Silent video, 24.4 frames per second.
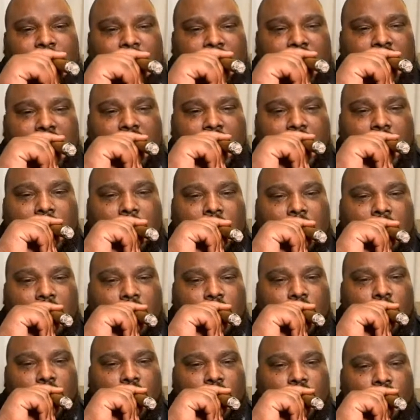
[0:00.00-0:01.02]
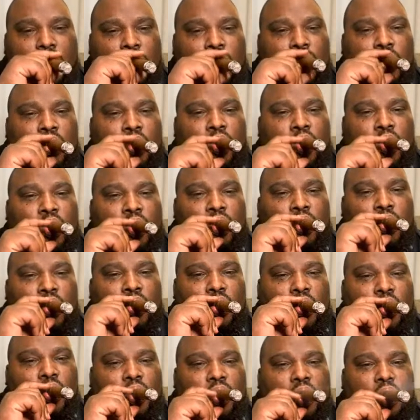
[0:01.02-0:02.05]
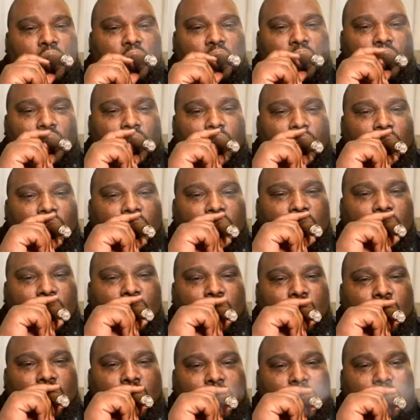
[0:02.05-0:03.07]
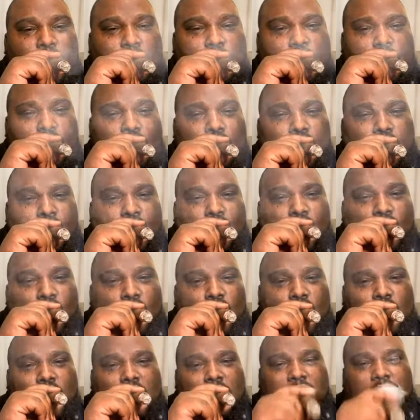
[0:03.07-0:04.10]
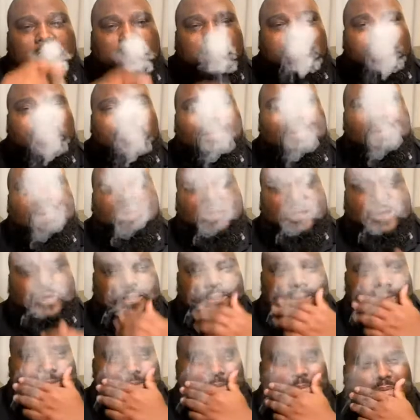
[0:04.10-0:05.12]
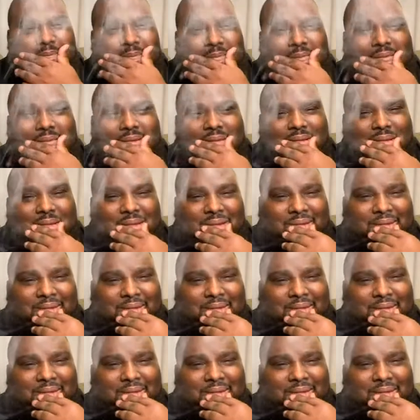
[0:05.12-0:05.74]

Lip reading: not big like, you know, Stogie Press and all those other guys, and